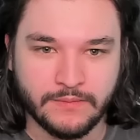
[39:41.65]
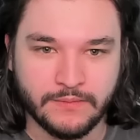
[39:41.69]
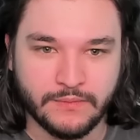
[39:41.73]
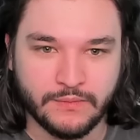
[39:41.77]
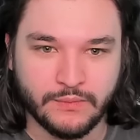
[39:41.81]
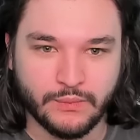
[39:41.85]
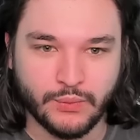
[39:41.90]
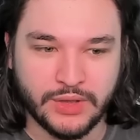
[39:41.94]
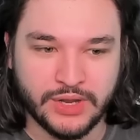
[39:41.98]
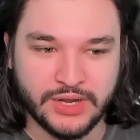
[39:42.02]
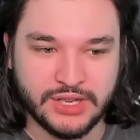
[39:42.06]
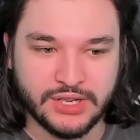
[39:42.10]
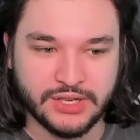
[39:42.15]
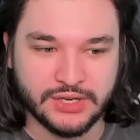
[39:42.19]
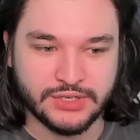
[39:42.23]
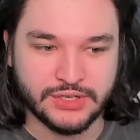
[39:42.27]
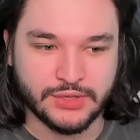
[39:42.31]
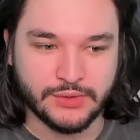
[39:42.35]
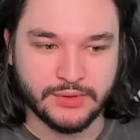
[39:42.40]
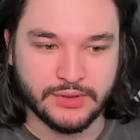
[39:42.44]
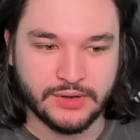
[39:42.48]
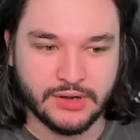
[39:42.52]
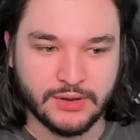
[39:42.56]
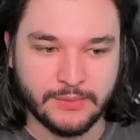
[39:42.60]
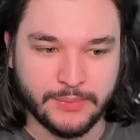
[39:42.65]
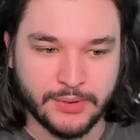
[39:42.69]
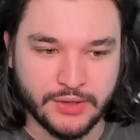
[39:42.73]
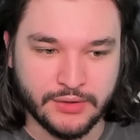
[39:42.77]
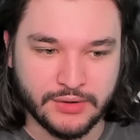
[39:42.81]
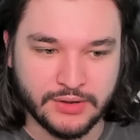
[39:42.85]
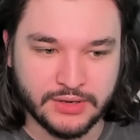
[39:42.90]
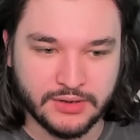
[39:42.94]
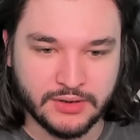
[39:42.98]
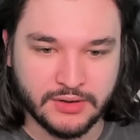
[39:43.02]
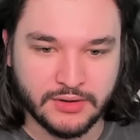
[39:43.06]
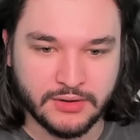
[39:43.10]
What are you doing,
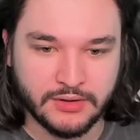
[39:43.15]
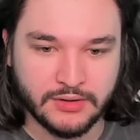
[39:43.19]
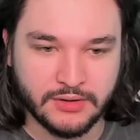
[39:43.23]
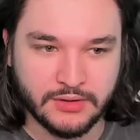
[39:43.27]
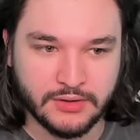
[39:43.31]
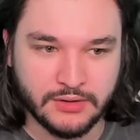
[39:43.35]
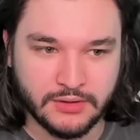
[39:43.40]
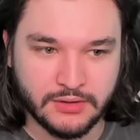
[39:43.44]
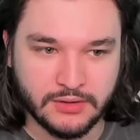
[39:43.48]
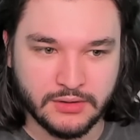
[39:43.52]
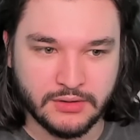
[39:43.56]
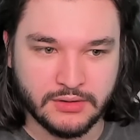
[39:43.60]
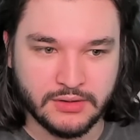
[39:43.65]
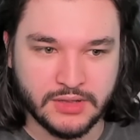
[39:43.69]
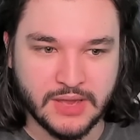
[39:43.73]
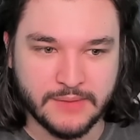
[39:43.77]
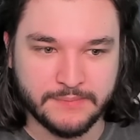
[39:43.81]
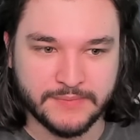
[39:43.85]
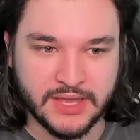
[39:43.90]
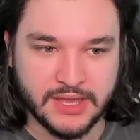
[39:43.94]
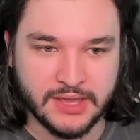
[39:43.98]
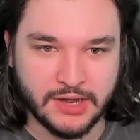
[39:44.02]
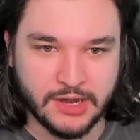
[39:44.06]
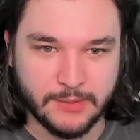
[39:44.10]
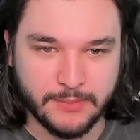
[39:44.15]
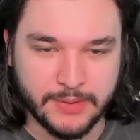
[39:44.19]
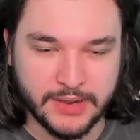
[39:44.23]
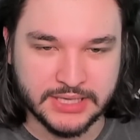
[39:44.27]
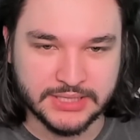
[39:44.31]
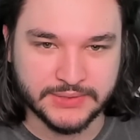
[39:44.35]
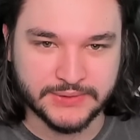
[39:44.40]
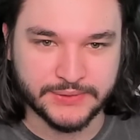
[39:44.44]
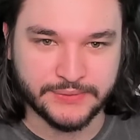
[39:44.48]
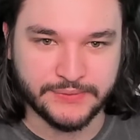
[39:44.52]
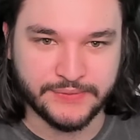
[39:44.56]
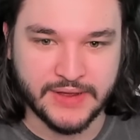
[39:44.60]
opponent? Yep, they hit our
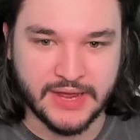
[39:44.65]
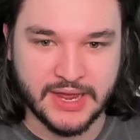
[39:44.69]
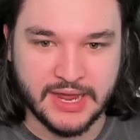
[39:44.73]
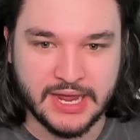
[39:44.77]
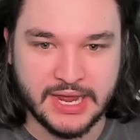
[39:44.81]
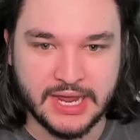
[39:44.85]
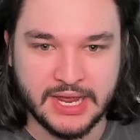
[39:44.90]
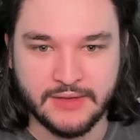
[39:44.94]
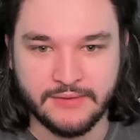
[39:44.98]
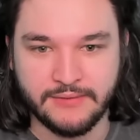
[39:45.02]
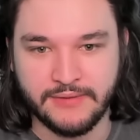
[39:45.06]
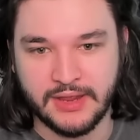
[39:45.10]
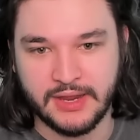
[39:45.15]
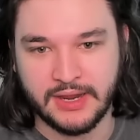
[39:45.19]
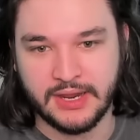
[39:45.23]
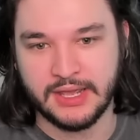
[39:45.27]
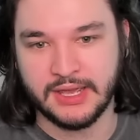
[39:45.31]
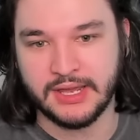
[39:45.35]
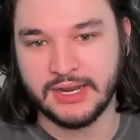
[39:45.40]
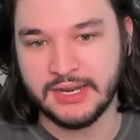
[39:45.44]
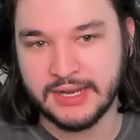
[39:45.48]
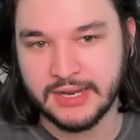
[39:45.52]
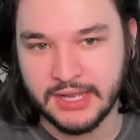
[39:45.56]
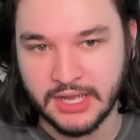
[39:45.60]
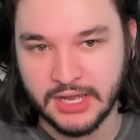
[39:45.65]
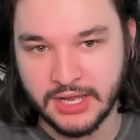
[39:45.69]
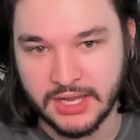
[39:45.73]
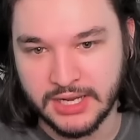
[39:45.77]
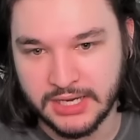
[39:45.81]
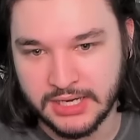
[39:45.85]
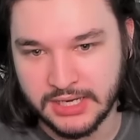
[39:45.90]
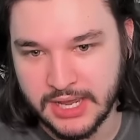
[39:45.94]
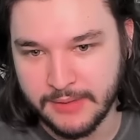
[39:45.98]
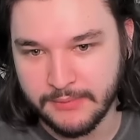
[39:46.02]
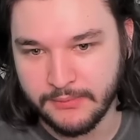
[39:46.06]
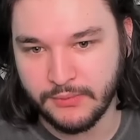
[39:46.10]
base for 5. And
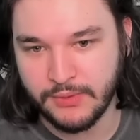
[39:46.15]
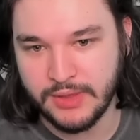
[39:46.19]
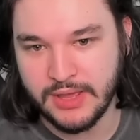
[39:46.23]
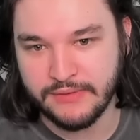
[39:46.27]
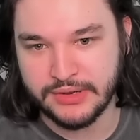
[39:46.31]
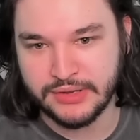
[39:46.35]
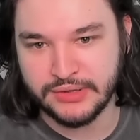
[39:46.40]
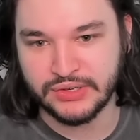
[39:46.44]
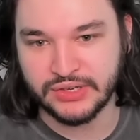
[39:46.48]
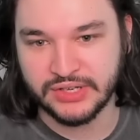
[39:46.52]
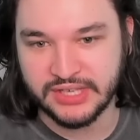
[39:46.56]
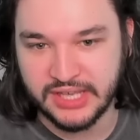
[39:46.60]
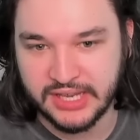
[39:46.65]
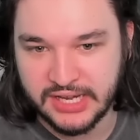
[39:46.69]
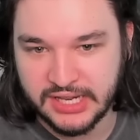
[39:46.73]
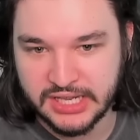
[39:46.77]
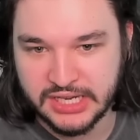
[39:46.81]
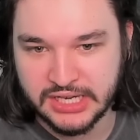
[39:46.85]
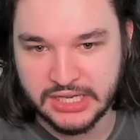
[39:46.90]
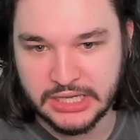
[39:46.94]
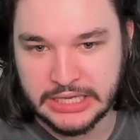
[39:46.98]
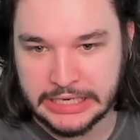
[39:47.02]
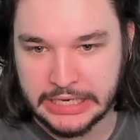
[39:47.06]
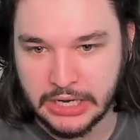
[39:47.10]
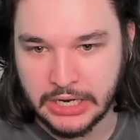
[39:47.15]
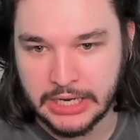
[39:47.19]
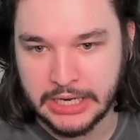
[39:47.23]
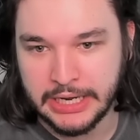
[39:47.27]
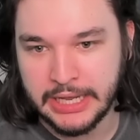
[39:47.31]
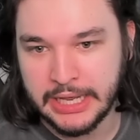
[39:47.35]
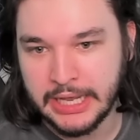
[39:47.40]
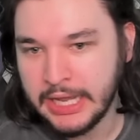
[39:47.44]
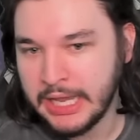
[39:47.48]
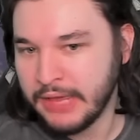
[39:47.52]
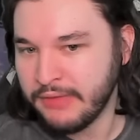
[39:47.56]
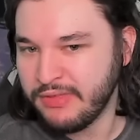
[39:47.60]
yep, we have another Gideon here.
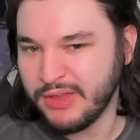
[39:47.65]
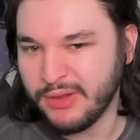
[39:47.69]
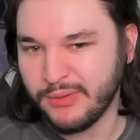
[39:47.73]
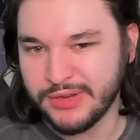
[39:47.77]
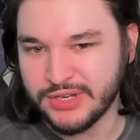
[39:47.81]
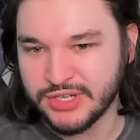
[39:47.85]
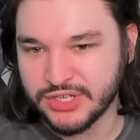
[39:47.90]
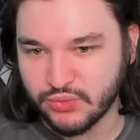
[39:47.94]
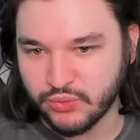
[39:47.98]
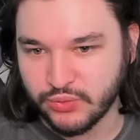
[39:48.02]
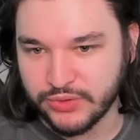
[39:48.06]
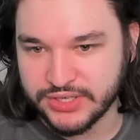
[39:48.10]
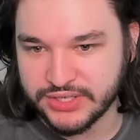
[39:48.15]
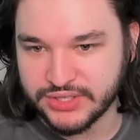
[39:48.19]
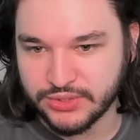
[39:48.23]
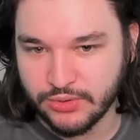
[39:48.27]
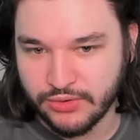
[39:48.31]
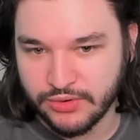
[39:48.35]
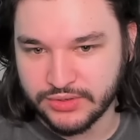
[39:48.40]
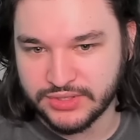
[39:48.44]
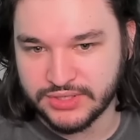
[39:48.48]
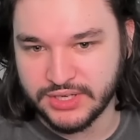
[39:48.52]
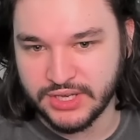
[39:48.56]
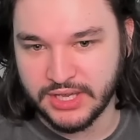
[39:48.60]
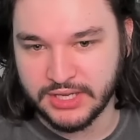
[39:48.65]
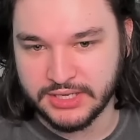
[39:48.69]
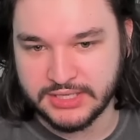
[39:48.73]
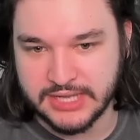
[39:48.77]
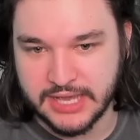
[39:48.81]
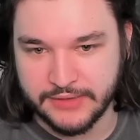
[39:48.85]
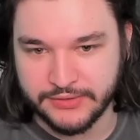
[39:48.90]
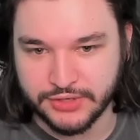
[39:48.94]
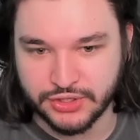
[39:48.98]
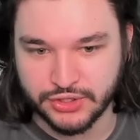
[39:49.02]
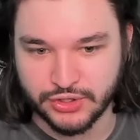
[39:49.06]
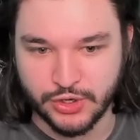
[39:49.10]
I think we just resource a
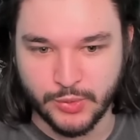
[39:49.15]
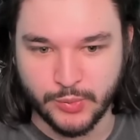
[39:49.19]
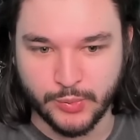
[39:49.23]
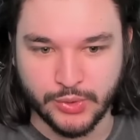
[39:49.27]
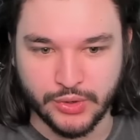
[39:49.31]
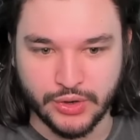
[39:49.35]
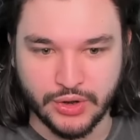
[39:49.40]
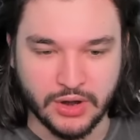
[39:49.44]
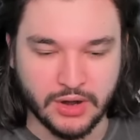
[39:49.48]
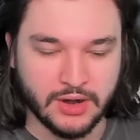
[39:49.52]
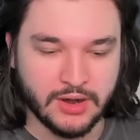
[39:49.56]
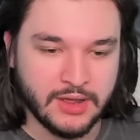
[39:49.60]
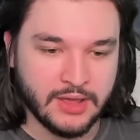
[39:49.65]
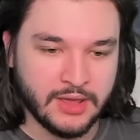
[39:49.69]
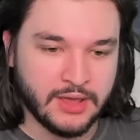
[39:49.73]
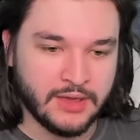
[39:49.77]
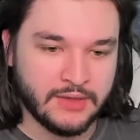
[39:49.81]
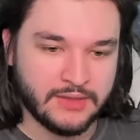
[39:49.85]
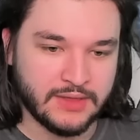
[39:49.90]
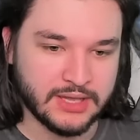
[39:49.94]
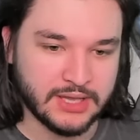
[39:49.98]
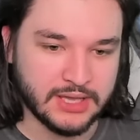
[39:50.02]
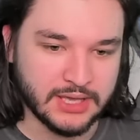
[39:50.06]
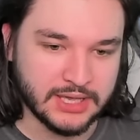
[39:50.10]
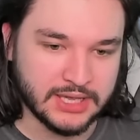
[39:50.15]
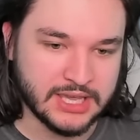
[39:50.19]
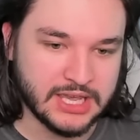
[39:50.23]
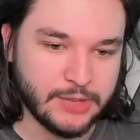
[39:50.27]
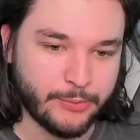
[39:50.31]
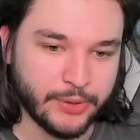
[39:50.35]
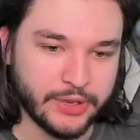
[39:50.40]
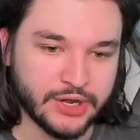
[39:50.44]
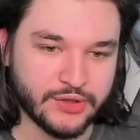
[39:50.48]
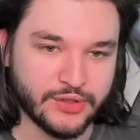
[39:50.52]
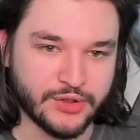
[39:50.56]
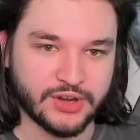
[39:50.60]
Death Trooper. I think
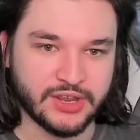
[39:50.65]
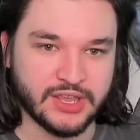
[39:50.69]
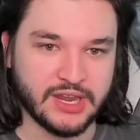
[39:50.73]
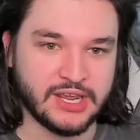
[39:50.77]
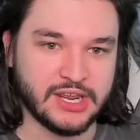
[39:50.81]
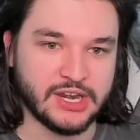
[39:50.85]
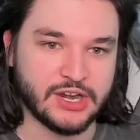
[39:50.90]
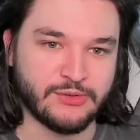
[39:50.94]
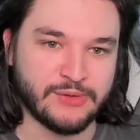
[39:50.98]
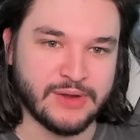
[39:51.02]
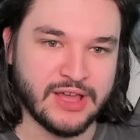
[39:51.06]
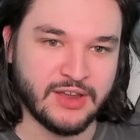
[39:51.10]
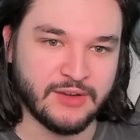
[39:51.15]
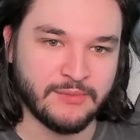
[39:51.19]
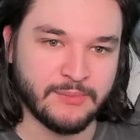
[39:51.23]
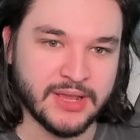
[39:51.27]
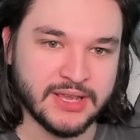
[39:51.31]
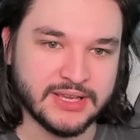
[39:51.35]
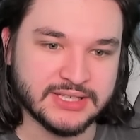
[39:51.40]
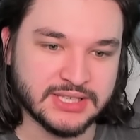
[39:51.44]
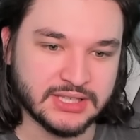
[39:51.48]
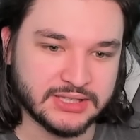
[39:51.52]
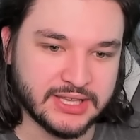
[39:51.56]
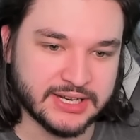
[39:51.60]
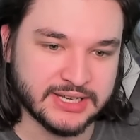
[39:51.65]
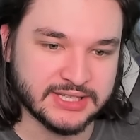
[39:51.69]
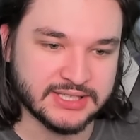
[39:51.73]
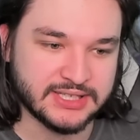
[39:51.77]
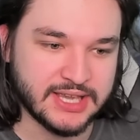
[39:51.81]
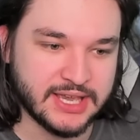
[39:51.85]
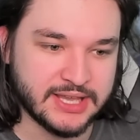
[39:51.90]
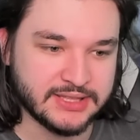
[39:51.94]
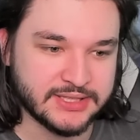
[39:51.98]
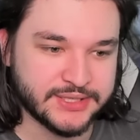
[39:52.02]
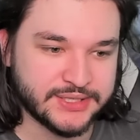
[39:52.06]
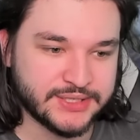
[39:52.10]
keeping another Gideon around makes a lot of
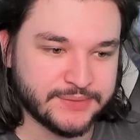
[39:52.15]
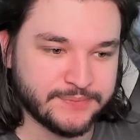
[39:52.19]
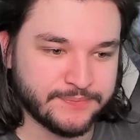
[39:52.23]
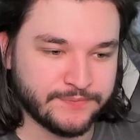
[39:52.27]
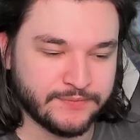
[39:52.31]
sense.